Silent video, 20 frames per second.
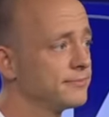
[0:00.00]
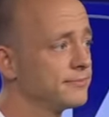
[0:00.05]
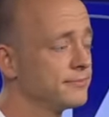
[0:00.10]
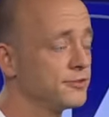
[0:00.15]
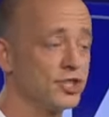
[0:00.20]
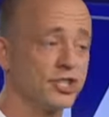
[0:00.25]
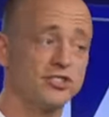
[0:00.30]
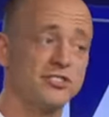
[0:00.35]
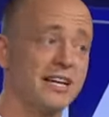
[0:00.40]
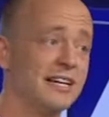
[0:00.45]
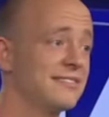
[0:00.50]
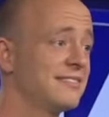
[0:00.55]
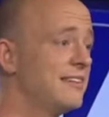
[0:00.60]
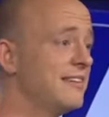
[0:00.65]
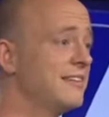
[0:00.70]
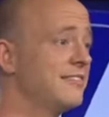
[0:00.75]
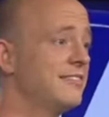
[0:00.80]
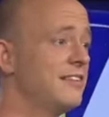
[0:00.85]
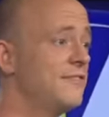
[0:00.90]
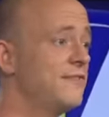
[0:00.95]
just like
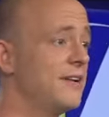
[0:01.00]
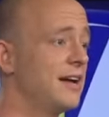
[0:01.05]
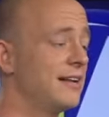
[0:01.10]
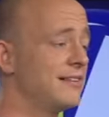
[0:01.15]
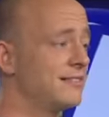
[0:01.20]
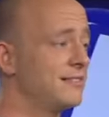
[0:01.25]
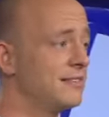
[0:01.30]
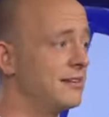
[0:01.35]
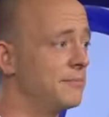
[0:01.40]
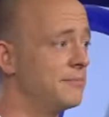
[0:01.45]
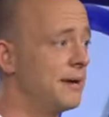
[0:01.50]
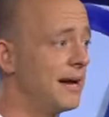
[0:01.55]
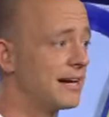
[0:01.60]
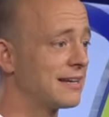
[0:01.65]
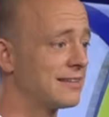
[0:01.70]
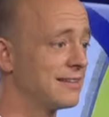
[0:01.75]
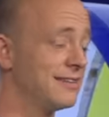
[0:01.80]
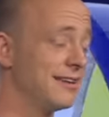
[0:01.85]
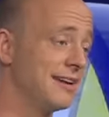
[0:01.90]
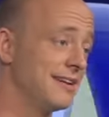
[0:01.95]
Tennessee fans did back
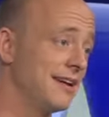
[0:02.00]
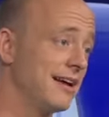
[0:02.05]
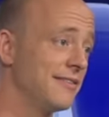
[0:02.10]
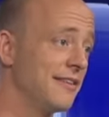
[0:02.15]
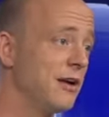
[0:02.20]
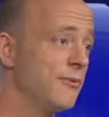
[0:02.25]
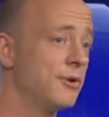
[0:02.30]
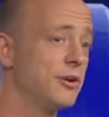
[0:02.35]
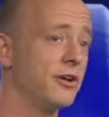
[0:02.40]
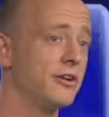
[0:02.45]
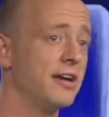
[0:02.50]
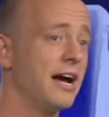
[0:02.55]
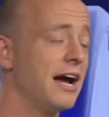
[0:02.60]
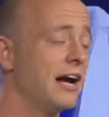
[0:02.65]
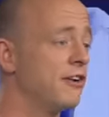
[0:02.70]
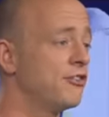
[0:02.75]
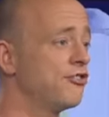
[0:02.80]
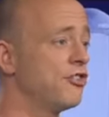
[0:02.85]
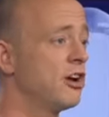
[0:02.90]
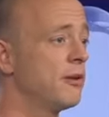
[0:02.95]
in the day. Now, they went on to
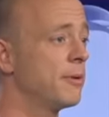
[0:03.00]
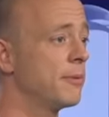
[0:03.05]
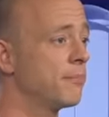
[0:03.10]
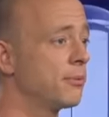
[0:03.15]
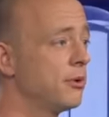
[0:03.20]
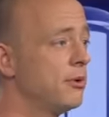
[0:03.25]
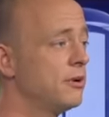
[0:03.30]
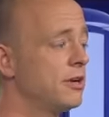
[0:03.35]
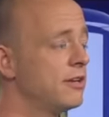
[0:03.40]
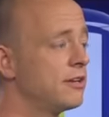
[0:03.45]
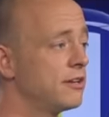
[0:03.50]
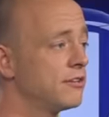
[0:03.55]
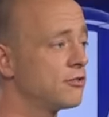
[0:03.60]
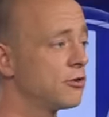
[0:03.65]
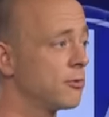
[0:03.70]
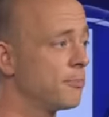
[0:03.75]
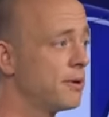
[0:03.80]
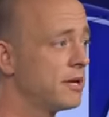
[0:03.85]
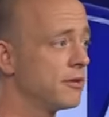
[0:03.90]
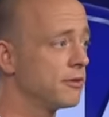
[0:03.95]
hire Jeremy Pruitt and it
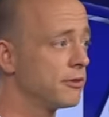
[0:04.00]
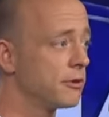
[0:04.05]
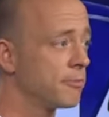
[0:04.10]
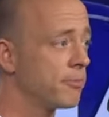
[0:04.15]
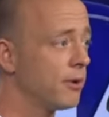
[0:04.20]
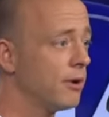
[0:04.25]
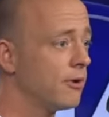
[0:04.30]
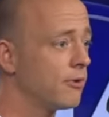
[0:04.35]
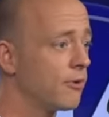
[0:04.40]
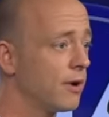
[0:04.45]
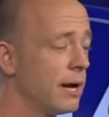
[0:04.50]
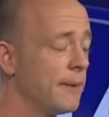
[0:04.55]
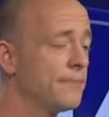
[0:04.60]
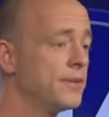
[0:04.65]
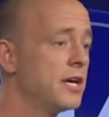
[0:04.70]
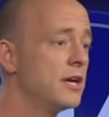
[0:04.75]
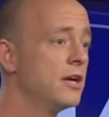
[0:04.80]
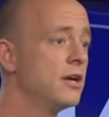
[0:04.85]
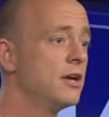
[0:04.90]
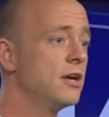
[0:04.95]
torpedoed their program.
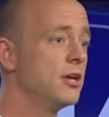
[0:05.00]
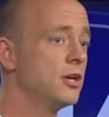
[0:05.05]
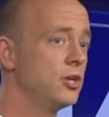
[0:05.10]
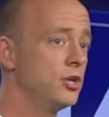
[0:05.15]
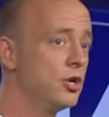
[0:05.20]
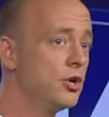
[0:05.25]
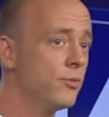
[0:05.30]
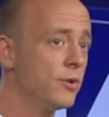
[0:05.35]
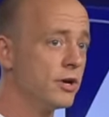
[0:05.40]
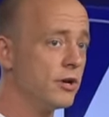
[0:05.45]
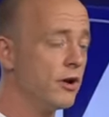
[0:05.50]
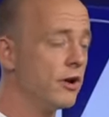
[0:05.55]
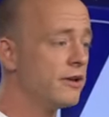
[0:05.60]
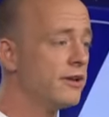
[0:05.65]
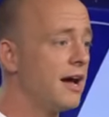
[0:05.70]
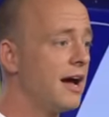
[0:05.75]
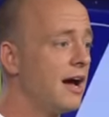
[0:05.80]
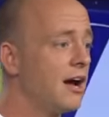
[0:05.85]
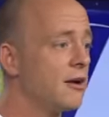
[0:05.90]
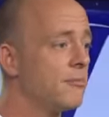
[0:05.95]
You went on
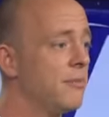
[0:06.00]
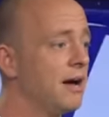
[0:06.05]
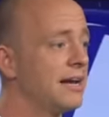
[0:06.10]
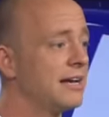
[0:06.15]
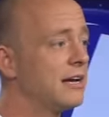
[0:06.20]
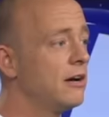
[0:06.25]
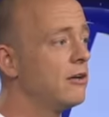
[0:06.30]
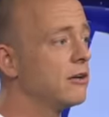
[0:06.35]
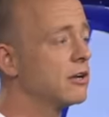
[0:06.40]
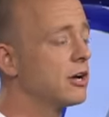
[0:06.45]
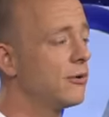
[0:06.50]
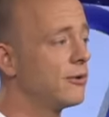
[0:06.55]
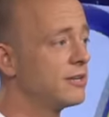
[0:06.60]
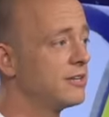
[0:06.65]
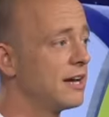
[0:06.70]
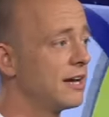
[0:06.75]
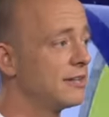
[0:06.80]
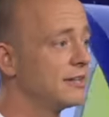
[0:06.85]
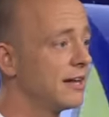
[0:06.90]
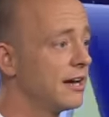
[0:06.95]
to hire Mike Elko a
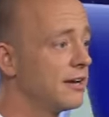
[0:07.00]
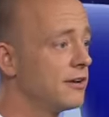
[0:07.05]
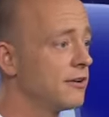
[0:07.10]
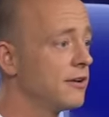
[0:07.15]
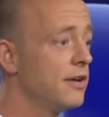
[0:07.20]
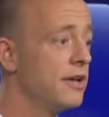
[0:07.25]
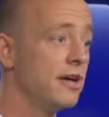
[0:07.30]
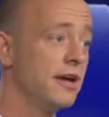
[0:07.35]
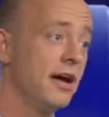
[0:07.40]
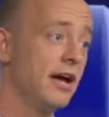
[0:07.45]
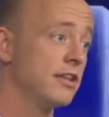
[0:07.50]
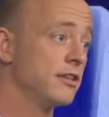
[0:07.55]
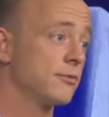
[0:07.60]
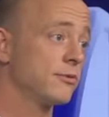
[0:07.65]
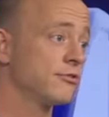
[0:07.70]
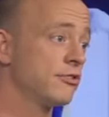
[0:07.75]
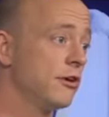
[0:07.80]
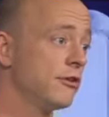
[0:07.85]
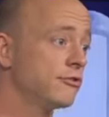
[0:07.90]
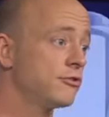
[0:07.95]
day later, and the
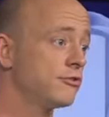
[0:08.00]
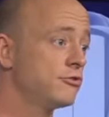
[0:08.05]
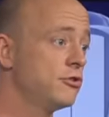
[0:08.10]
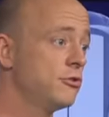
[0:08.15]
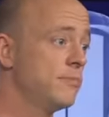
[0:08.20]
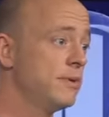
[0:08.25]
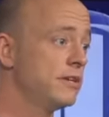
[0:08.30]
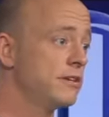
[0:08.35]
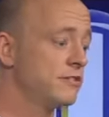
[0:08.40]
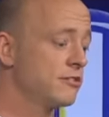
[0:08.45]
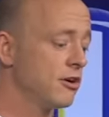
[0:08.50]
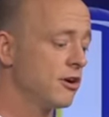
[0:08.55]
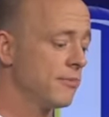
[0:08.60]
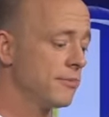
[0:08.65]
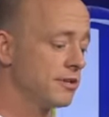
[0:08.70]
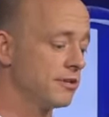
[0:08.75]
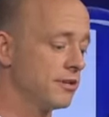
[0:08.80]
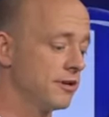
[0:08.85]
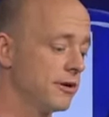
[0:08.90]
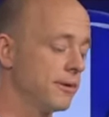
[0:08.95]
results are to be
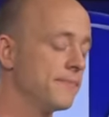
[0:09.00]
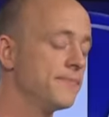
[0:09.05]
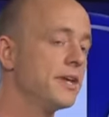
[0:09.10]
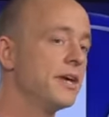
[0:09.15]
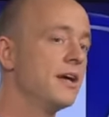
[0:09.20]
determined here.